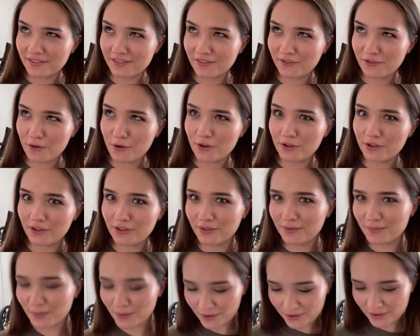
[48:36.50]
fourth
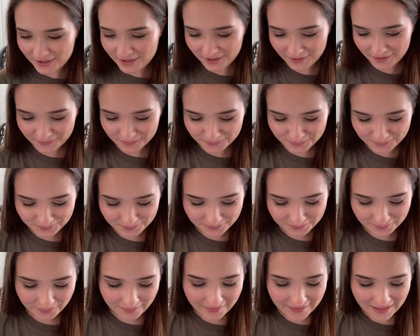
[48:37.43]
person,
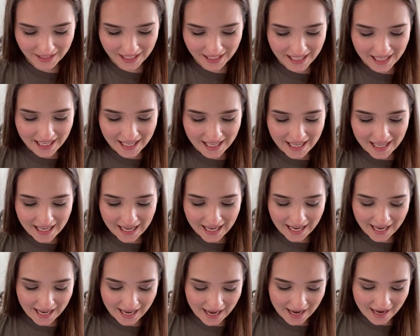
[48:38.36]

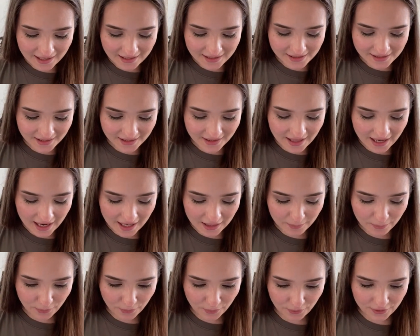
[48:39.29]
and
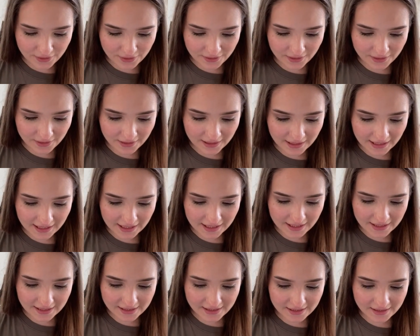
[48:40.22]
that person
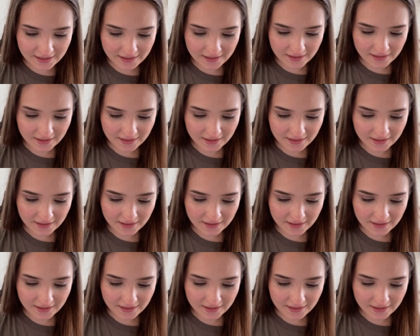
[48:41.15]
is...